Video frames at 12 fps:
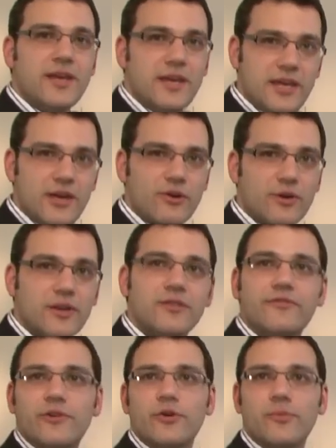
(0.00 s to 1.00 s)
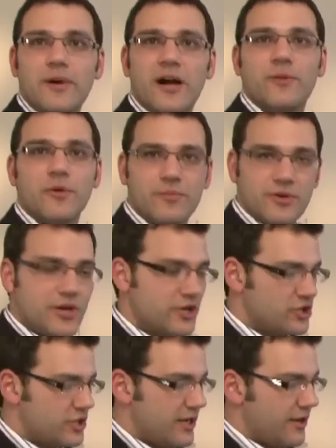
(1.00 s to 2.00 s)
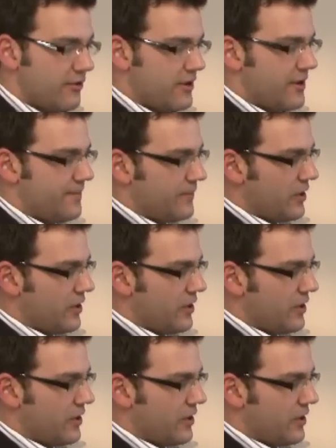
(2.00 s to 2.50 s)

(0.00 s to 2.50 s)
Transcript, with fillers: here in the photopolymer production area.